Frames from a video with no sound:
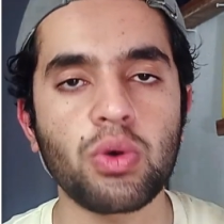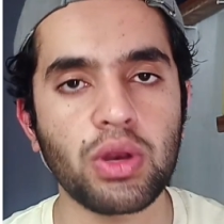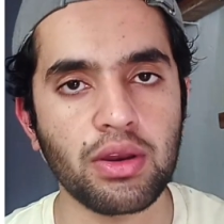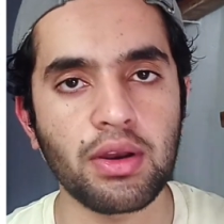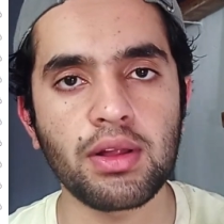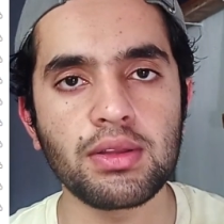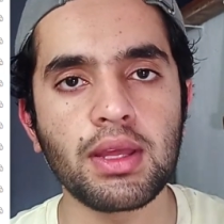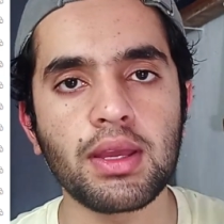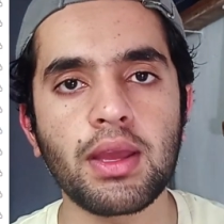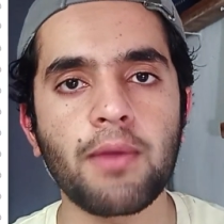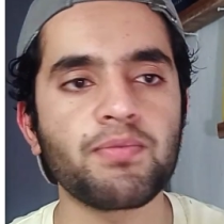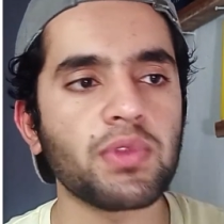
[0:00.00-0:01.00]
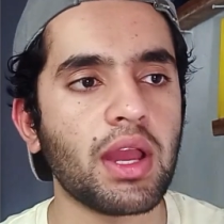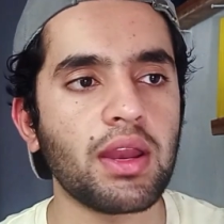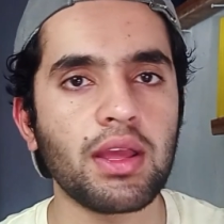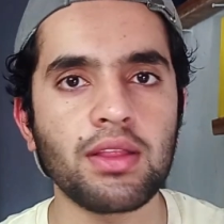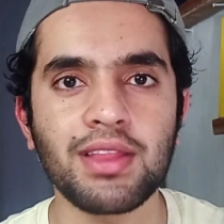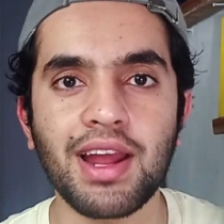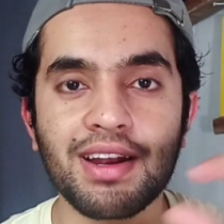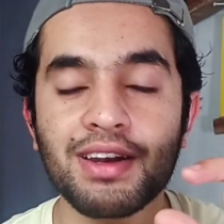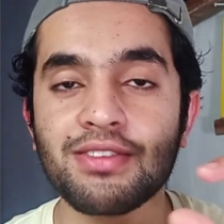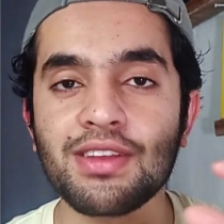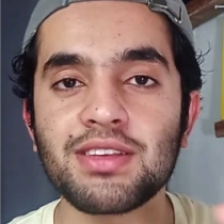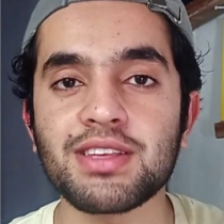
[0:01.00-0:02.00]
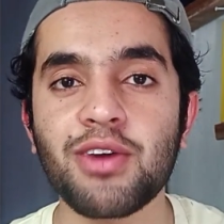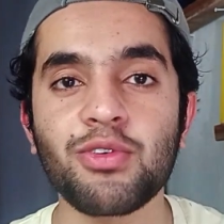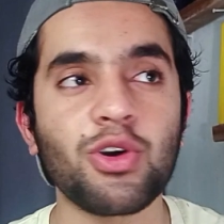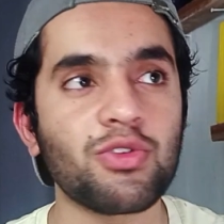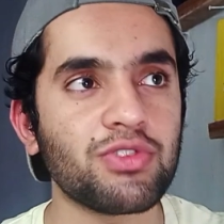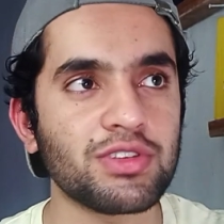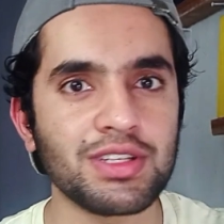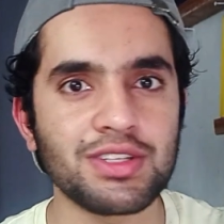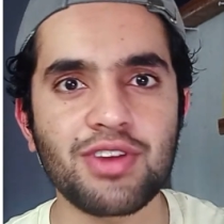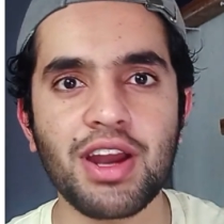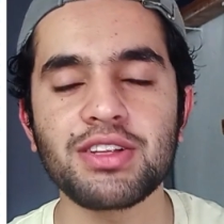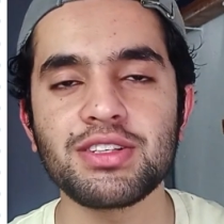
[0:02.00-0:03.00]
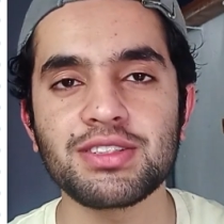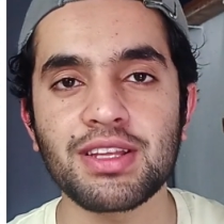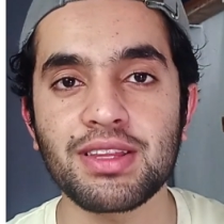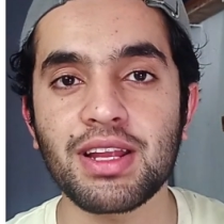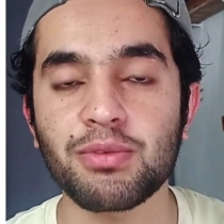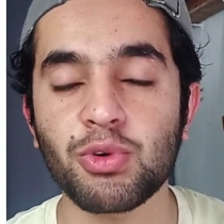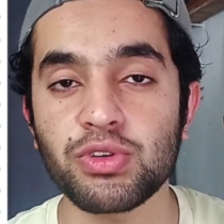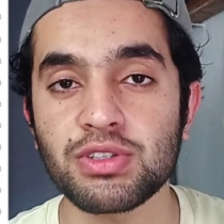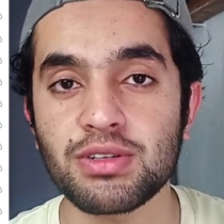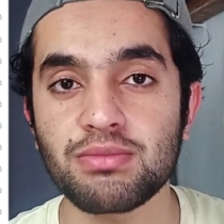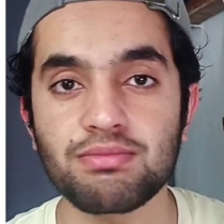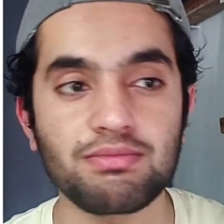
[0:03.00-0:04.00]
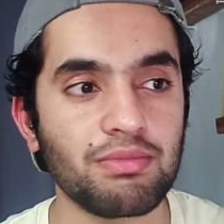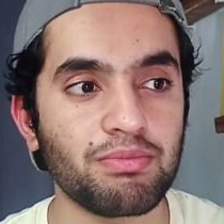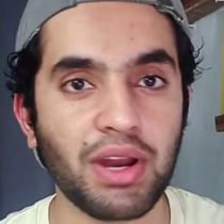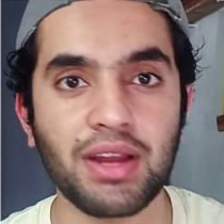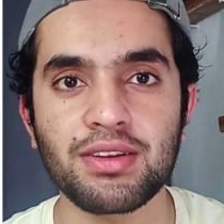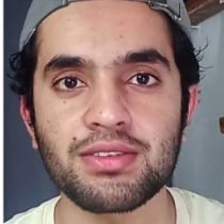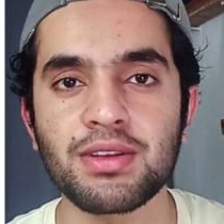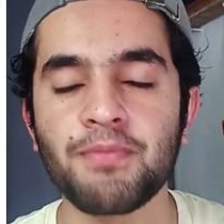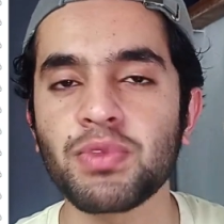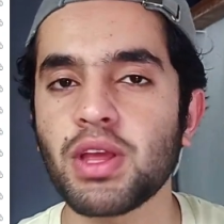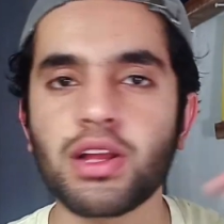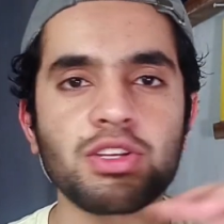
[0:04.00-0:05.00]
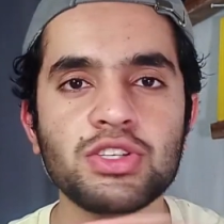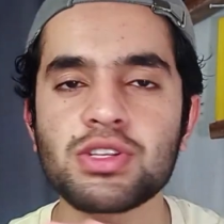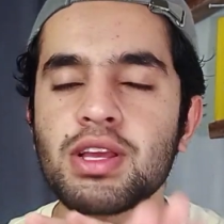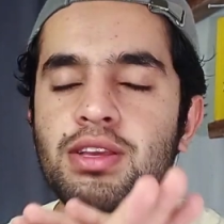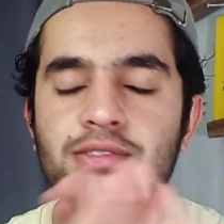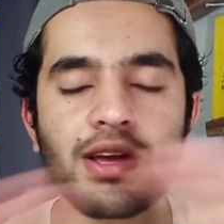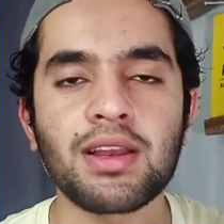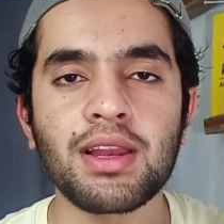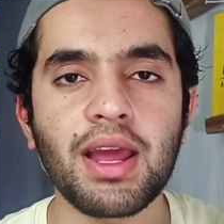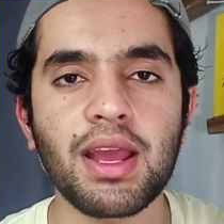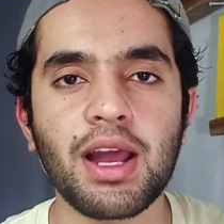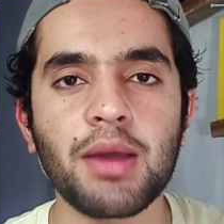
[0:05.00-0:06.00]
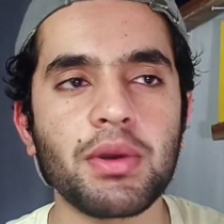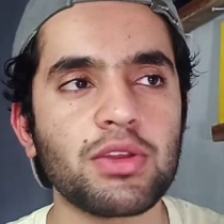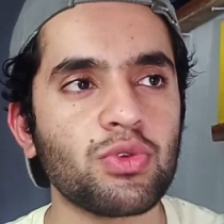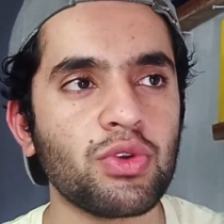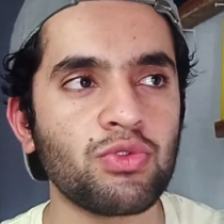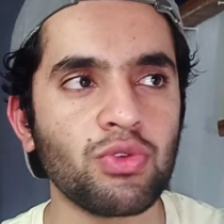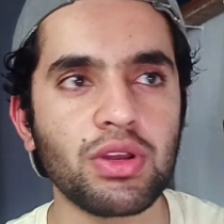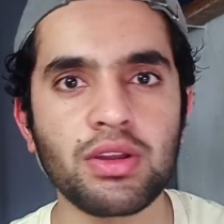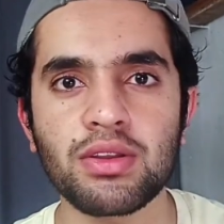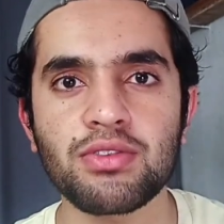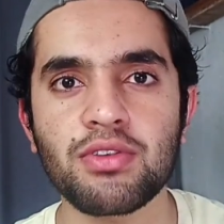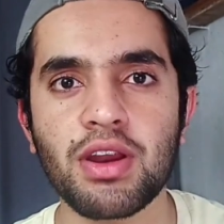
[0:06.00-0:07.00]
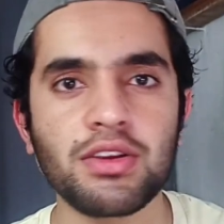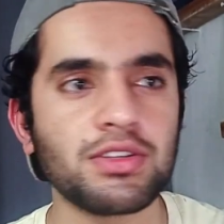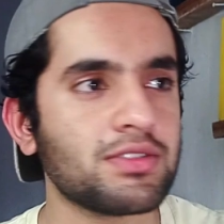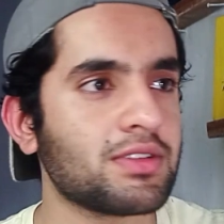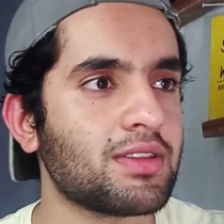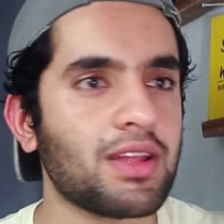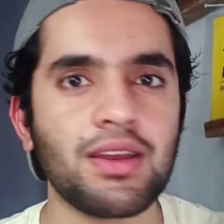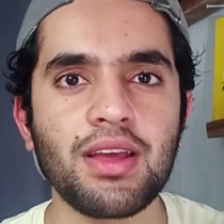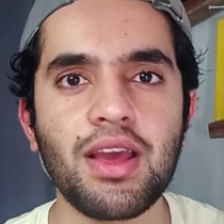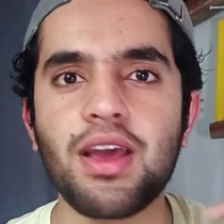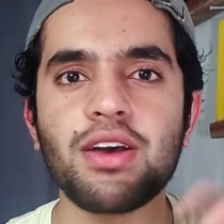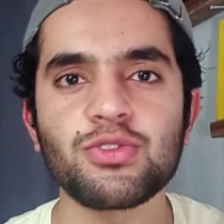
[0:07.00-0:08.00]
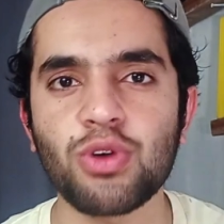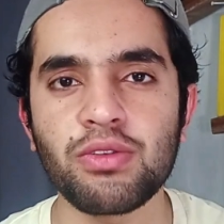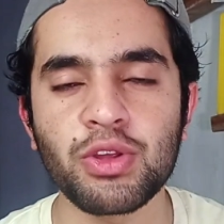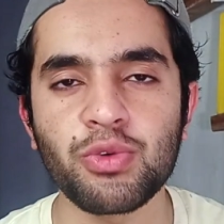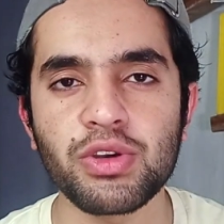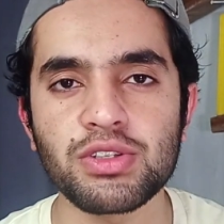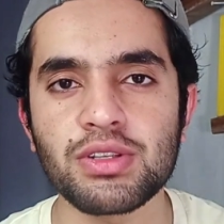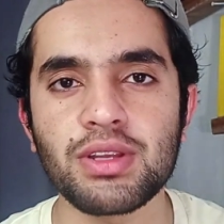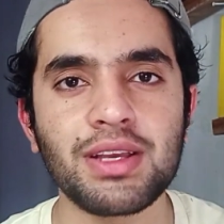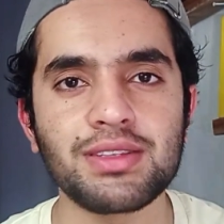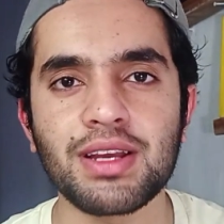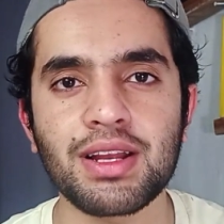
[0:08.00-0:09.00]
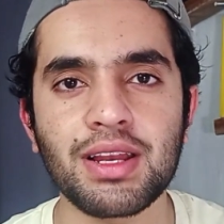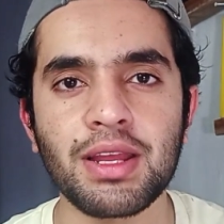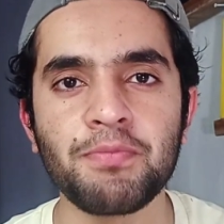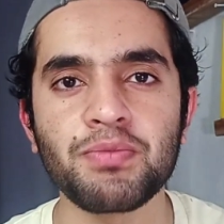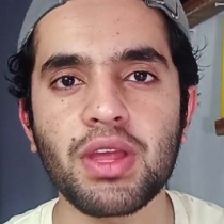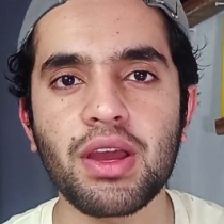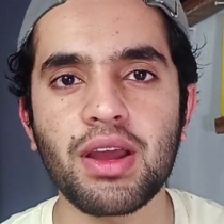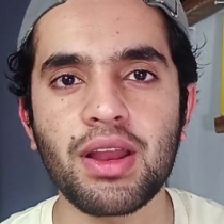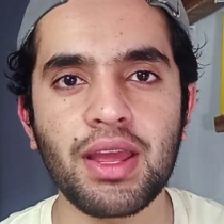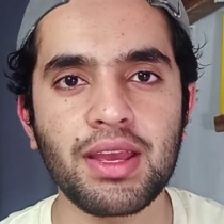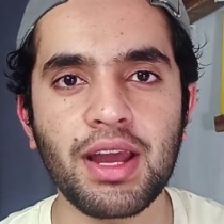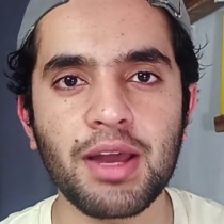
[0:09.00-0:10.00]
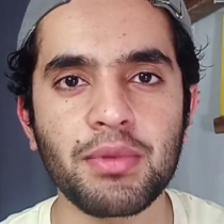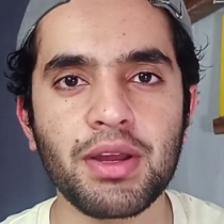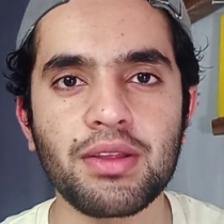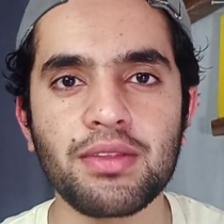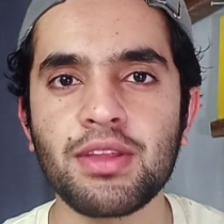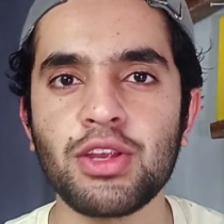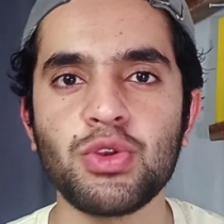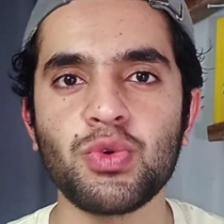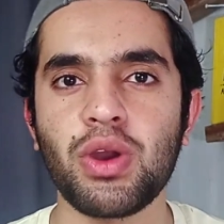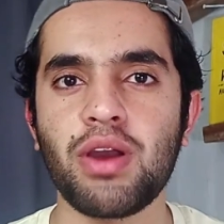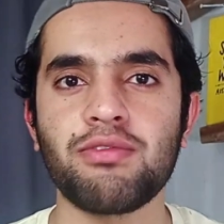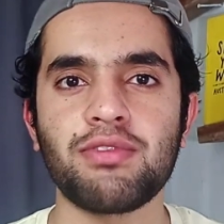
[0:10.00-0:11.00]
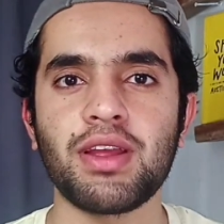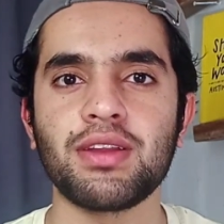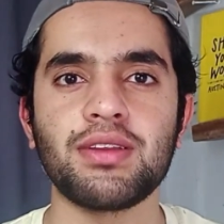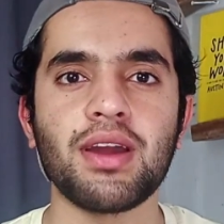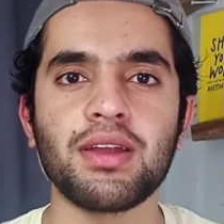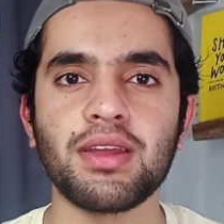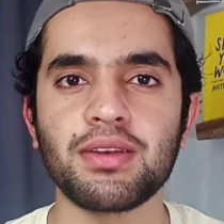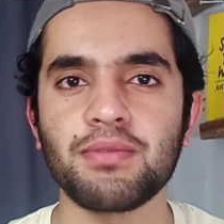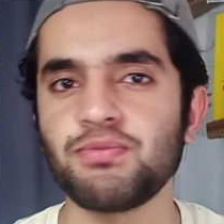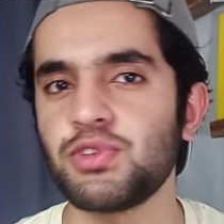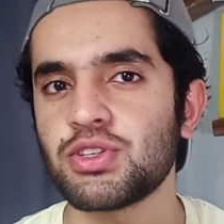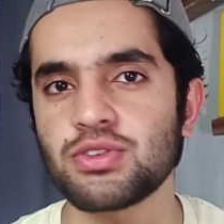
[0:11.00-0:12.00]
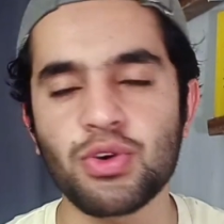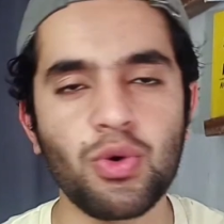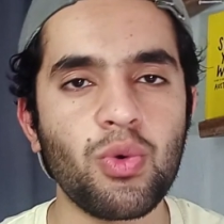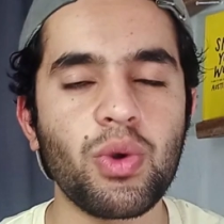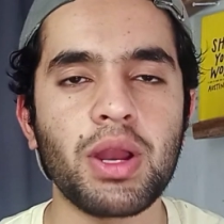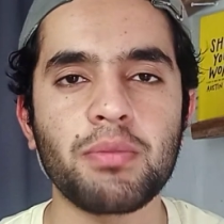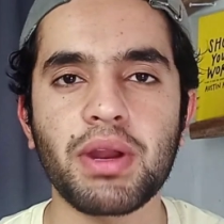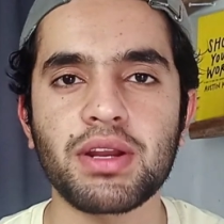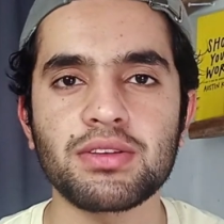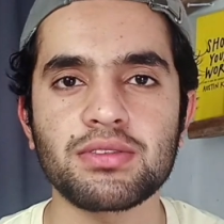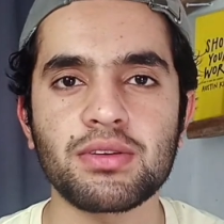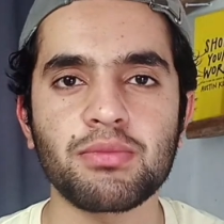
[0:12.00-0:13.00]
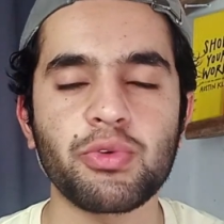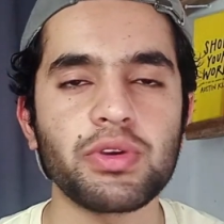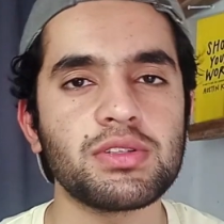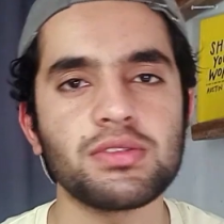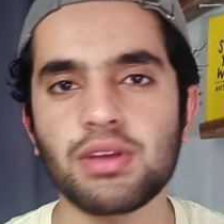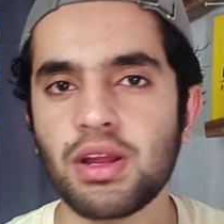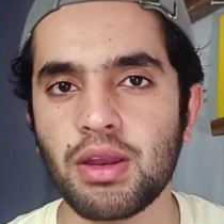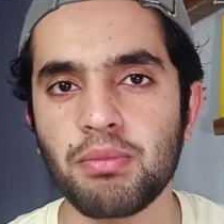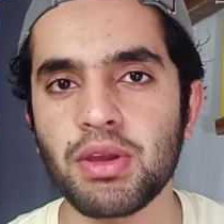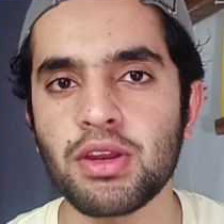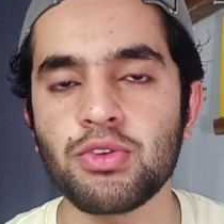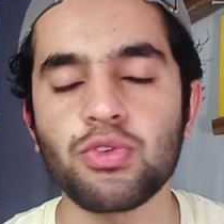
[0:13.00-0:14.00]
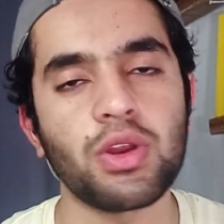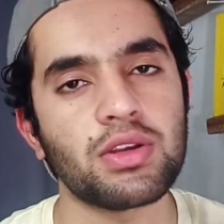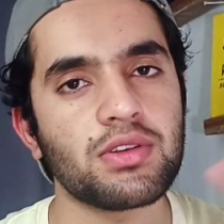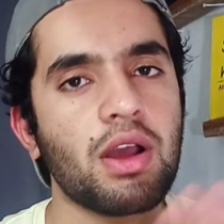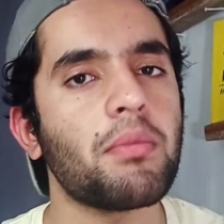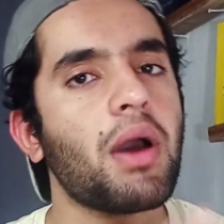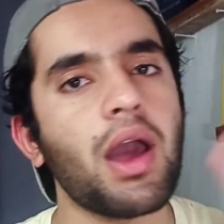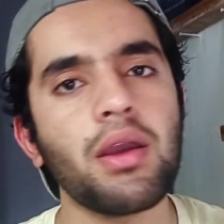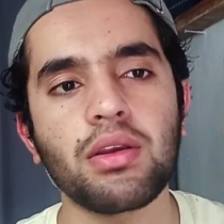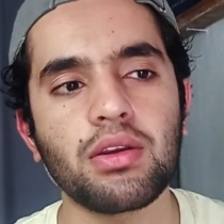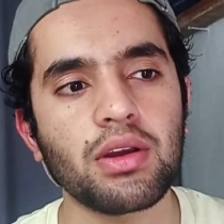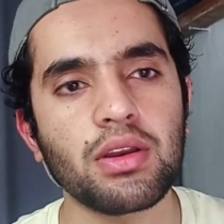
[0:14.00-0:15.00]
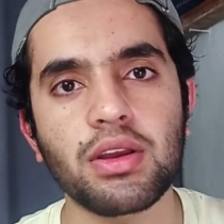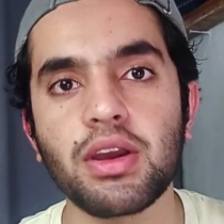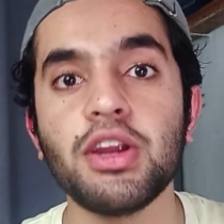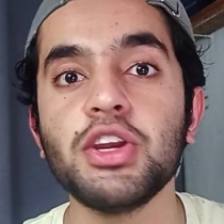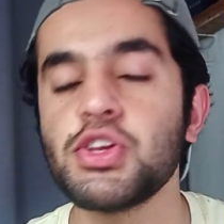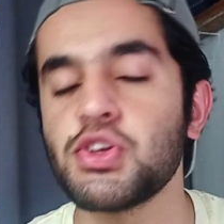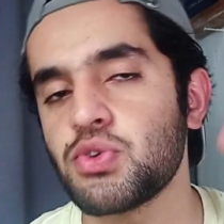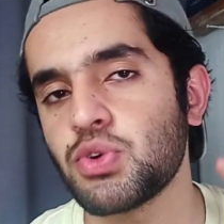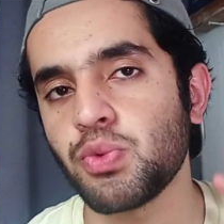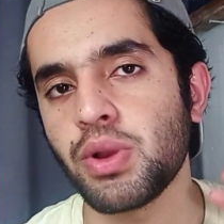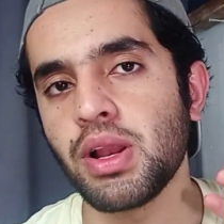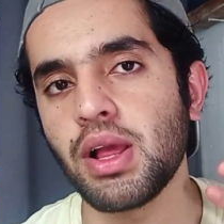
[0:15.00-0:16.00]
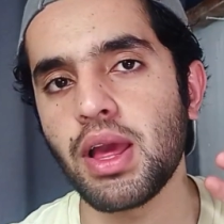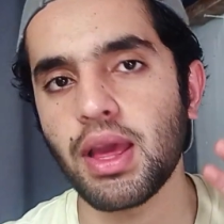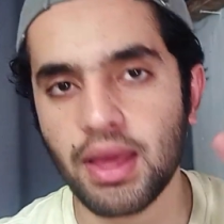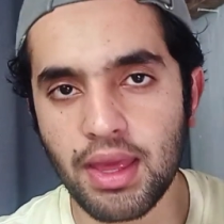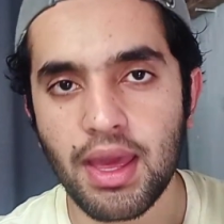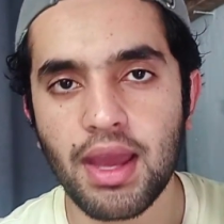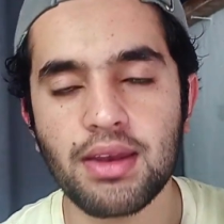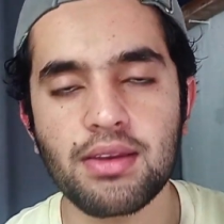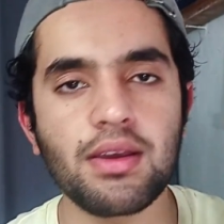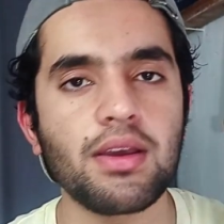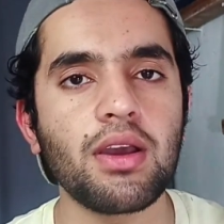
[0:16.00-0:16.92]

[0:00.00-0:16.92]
on critical thinking, and in that series I've got first the strategies and then question practice, just exactly like IMAT. So if you learn the strategies and then solve the question exactly like IMAT, then you have like done it. Just go and practice some questions and appear in your exam. I can guarantee you, you will get